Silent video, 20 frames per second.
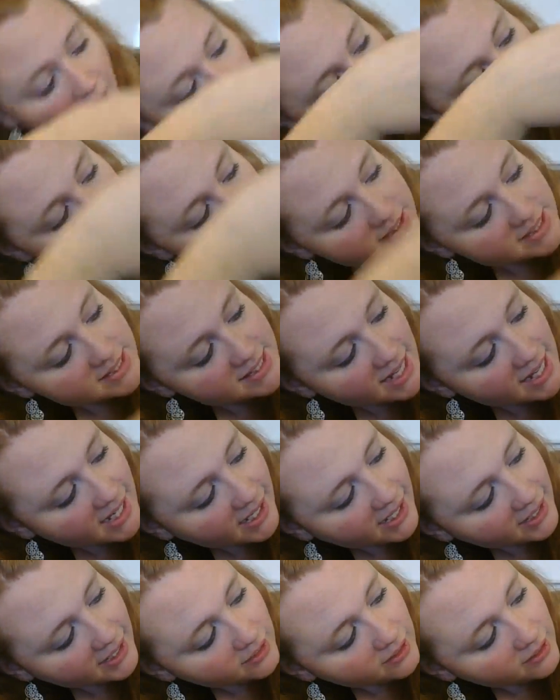
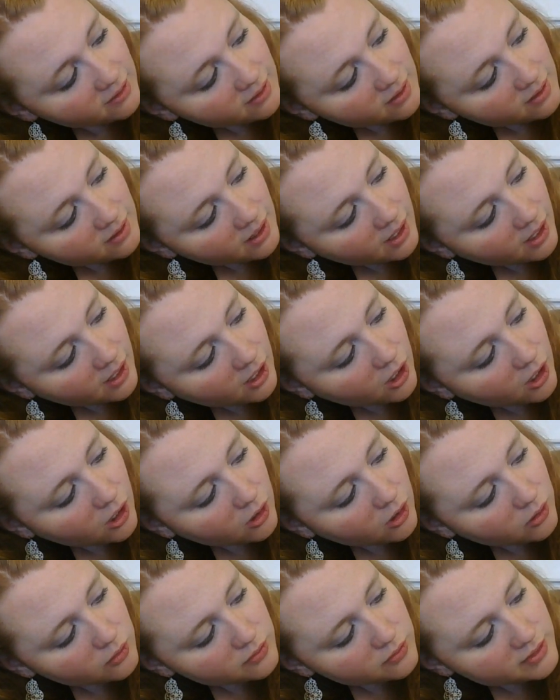say
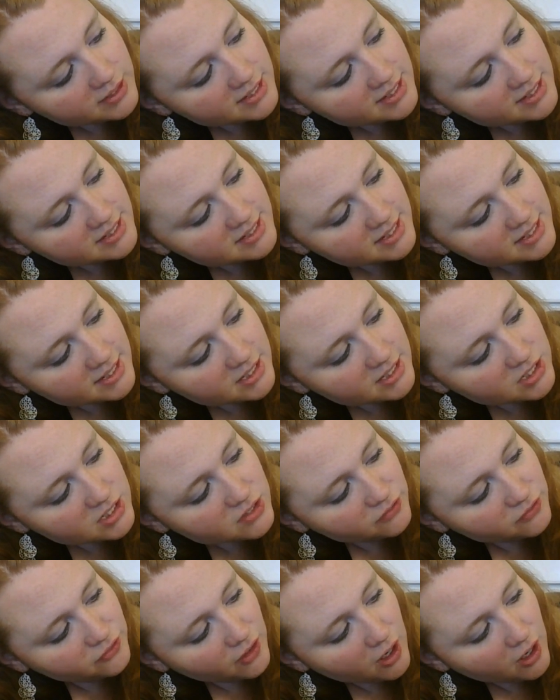the distance
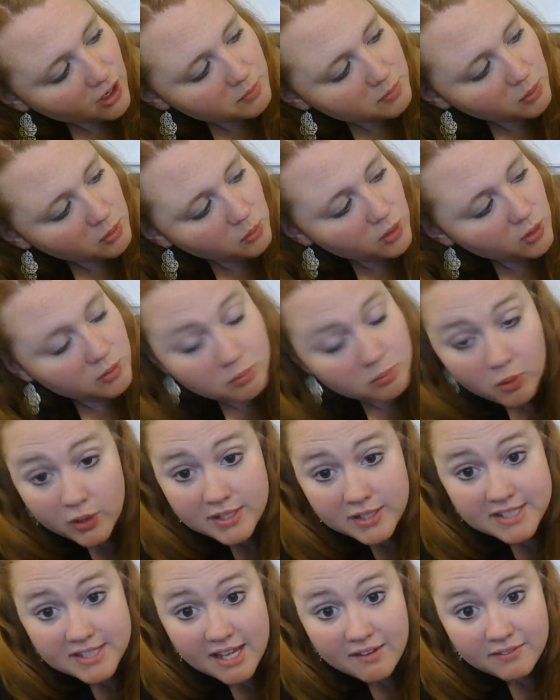from
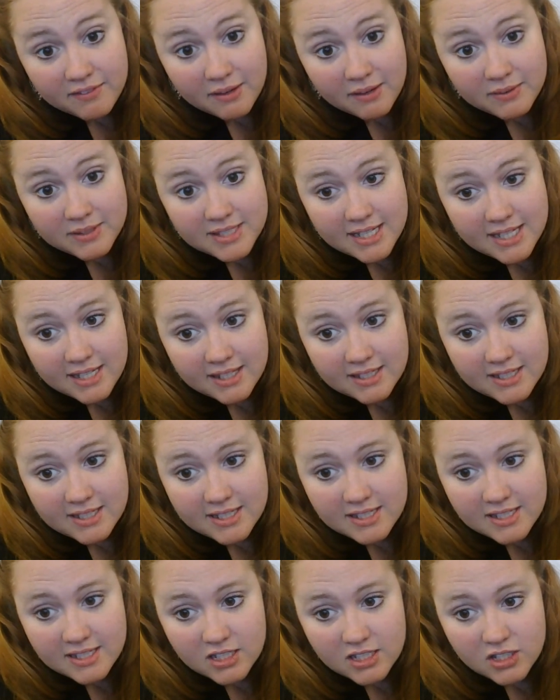1.7. I would say the
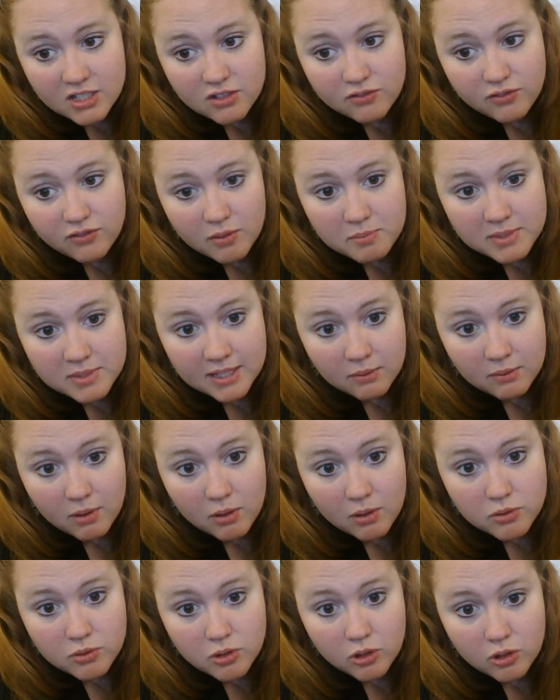distance from 0.
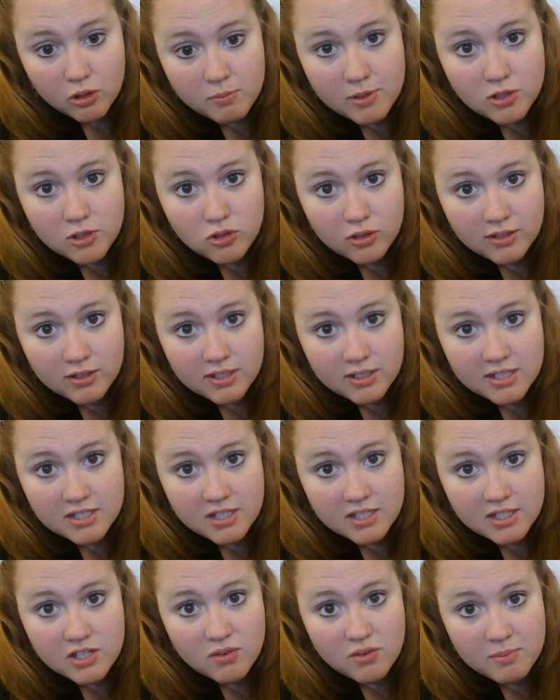So you're measuring the
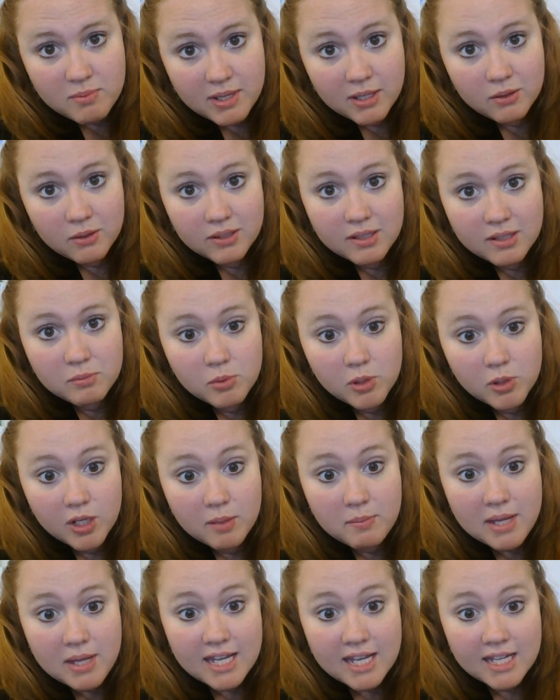distance from equilibrium
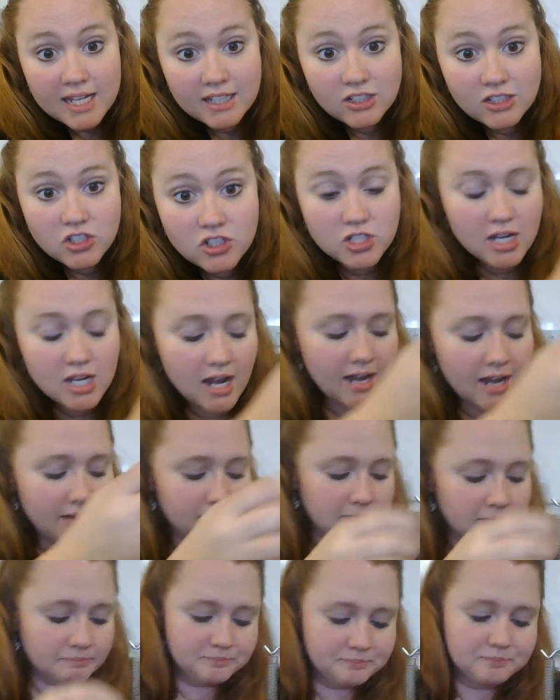each time.
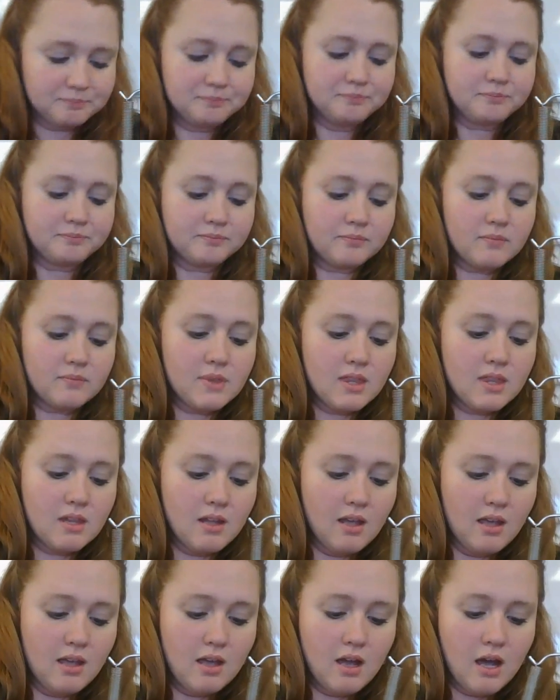
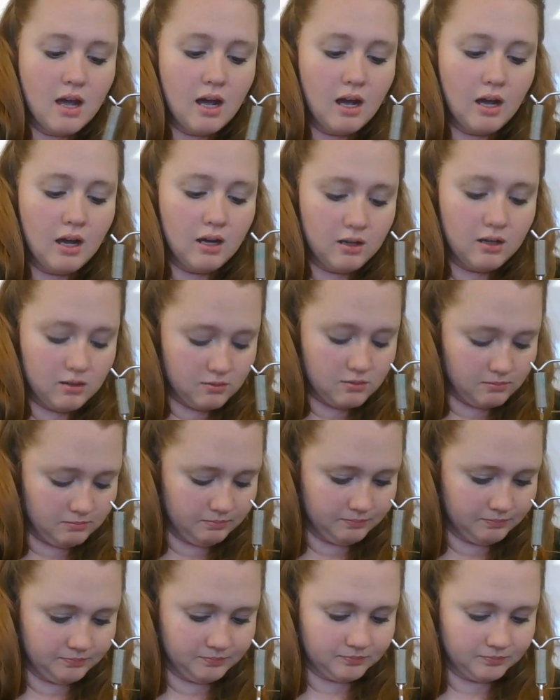
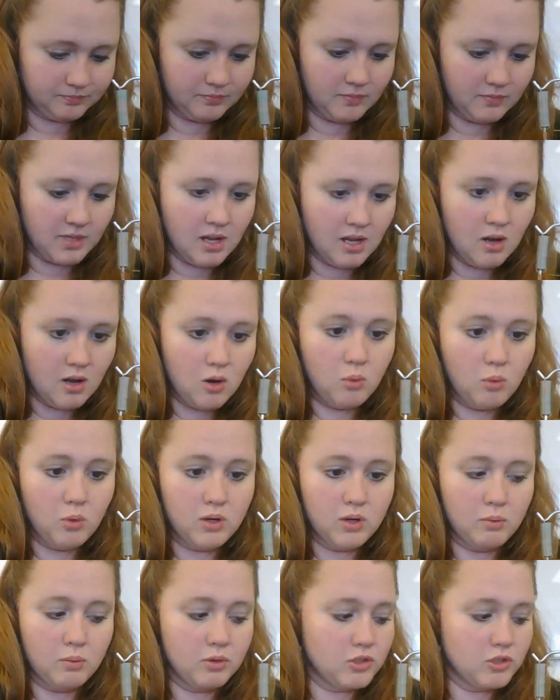
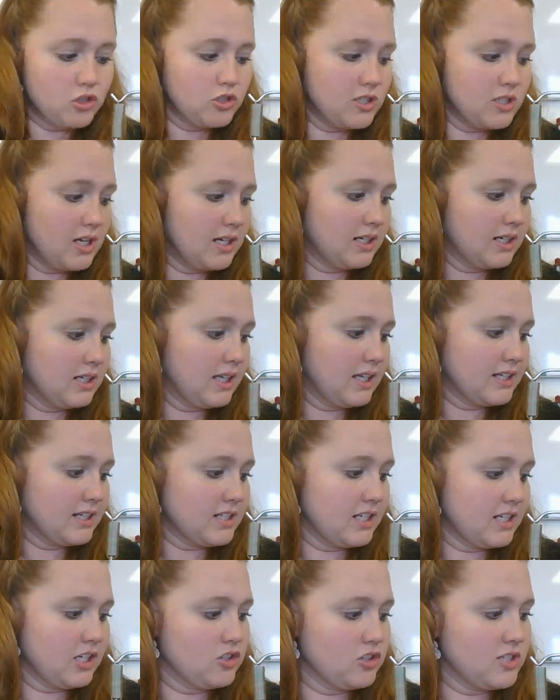Once you're done
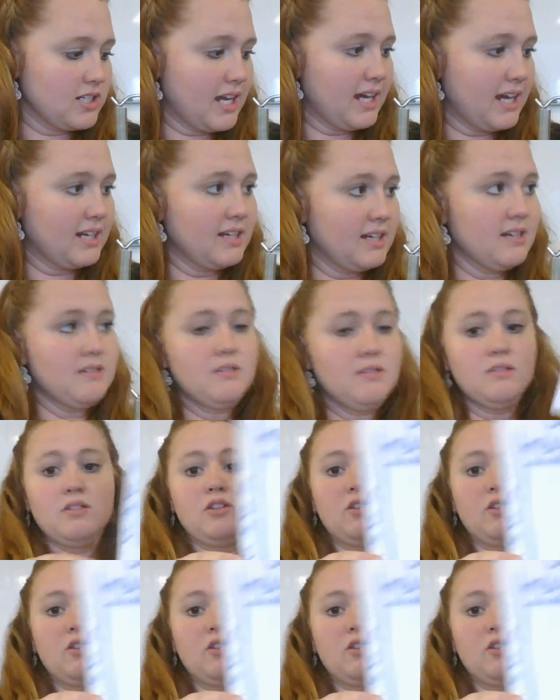collecting your data, you